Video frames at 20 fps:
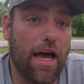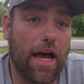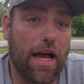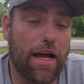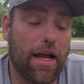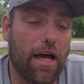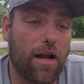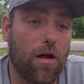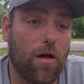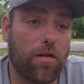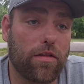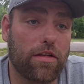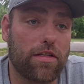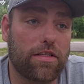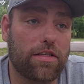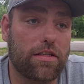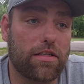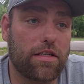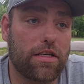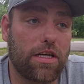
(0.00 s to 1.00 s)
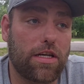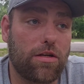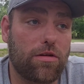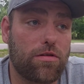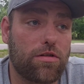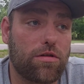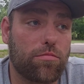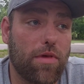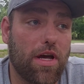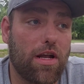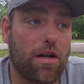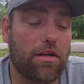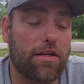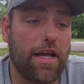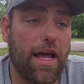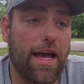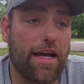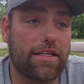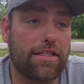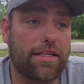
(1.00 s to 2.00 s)
I got all this huge amount of
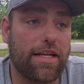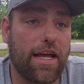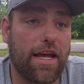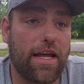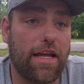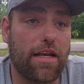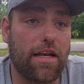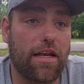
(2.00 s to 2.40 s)
tax debt,